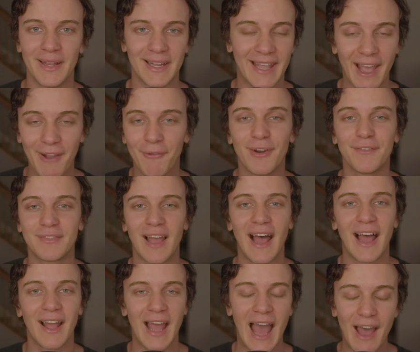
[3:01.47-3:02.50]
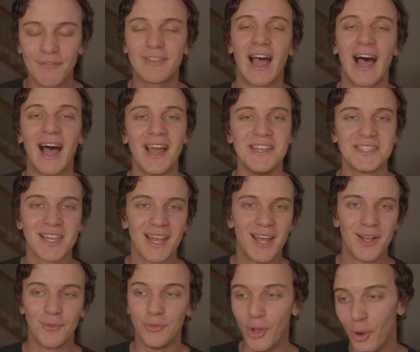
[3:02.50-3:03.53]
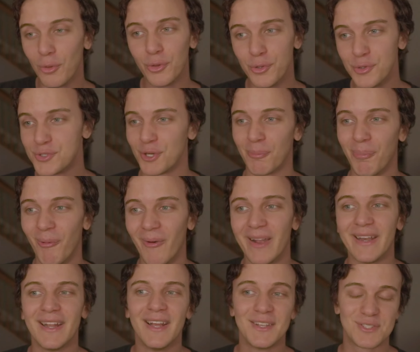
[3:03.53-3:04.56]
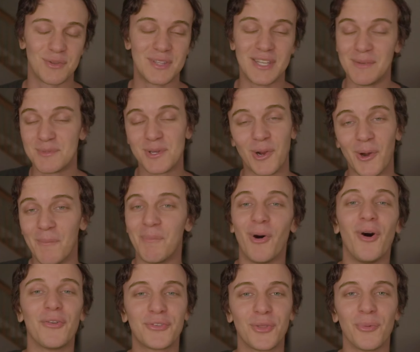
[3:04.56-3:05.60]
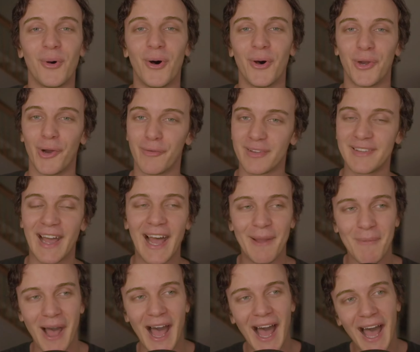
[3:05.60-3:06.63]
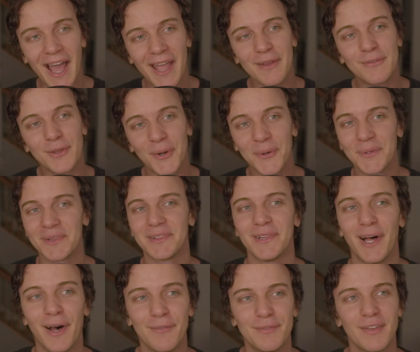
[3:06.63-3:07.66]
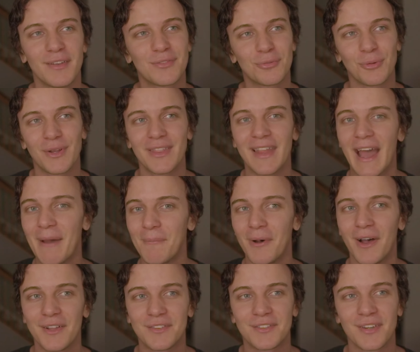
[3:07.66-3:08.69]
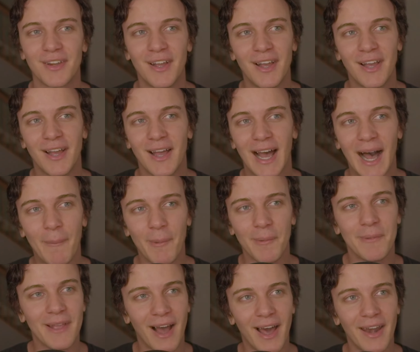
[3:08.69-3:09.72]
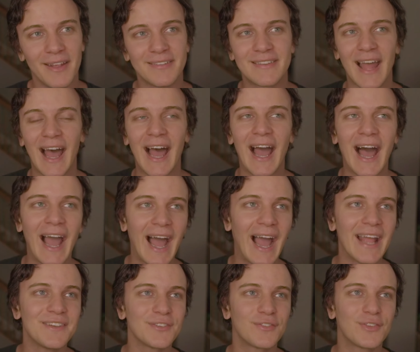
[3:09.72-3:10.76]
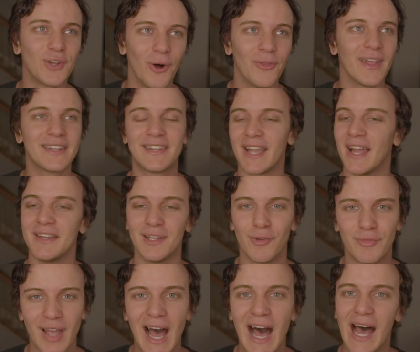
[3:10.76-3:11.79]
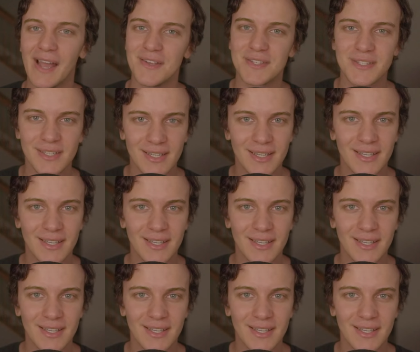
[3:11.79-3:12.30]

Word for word: And get rid of tie, have ties, no loser point. So teams are going balls to the wall in overtime. I don't love this one that much. I'm going to be honest. I, I, I just don't like the idea of ties.